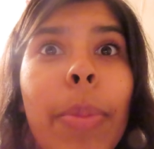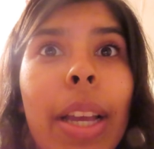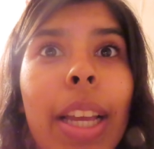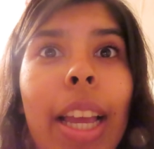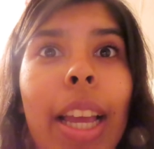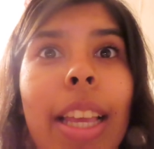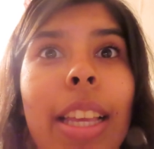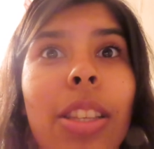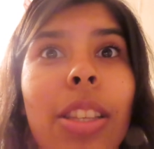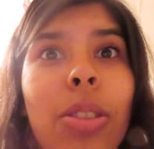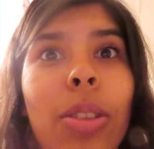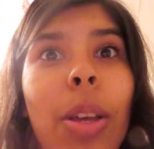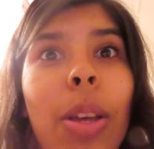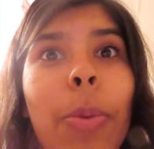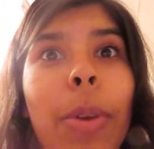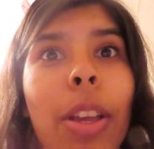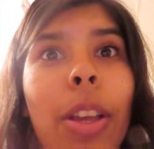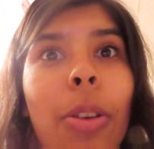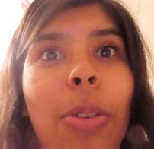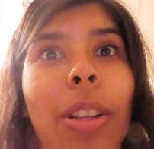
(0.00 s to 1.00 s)
back at 8 so that
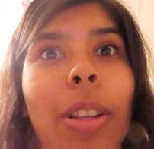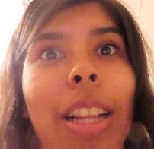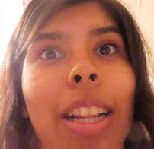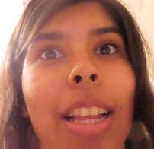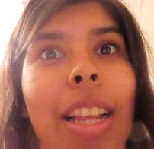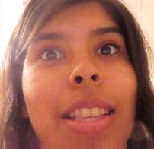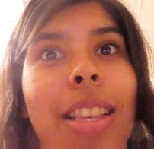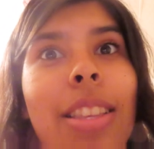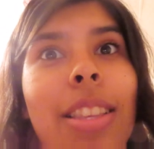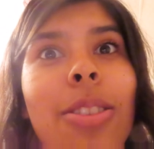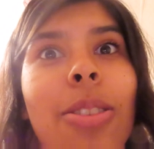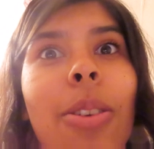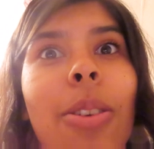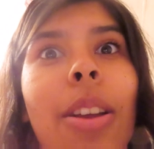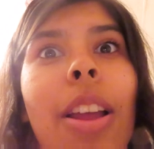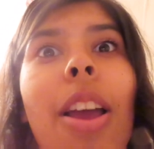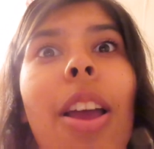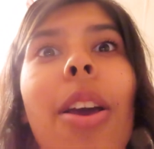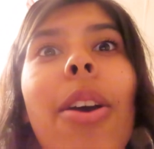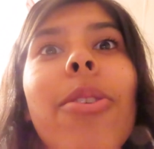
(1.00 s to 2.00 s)
we can go to 99 cent
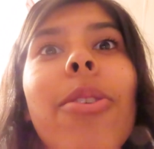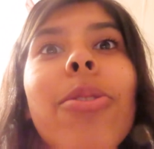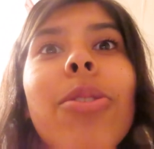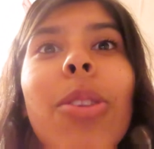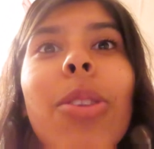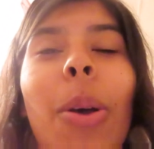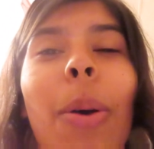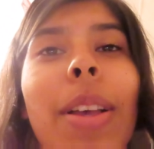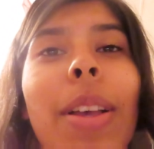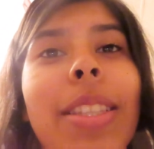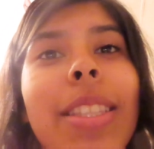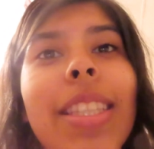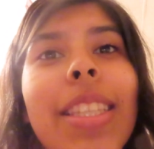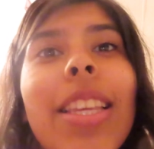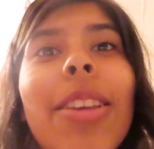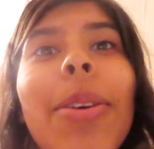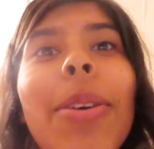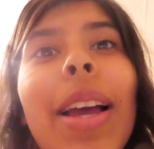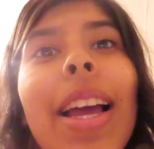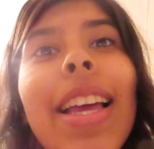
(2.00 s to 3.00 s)
store. So I'll see
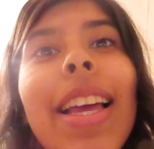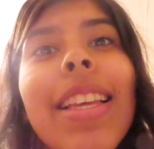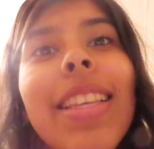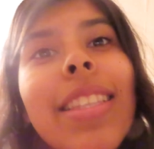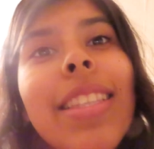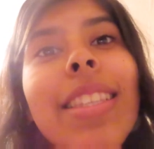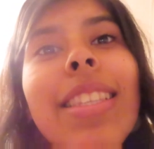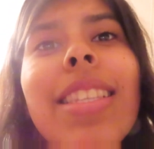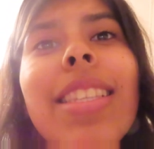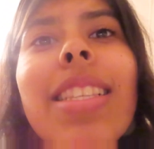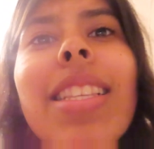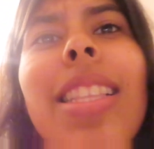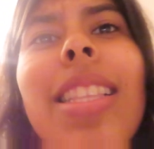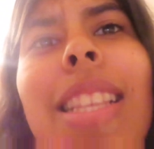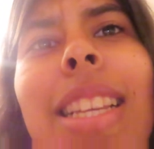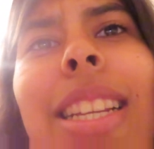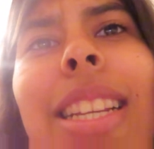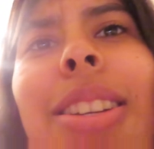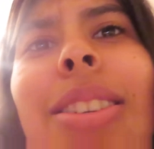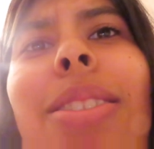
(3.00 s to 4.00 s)
you guys
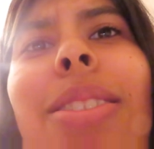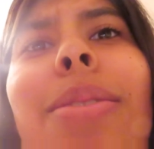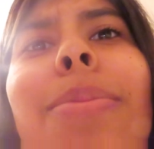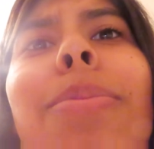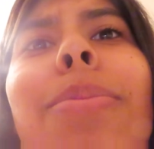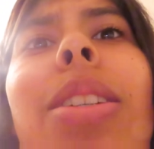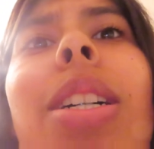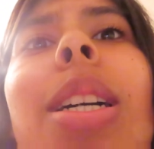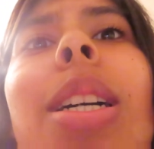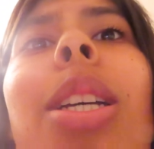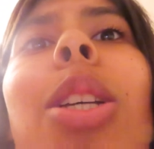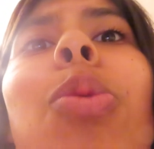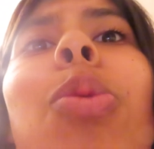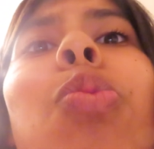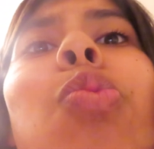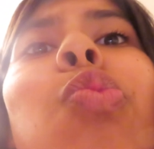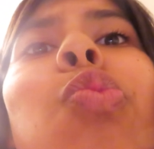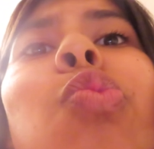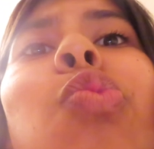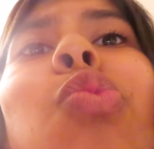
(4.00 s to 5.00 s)
later.
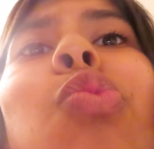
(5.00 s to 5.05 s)
Bye.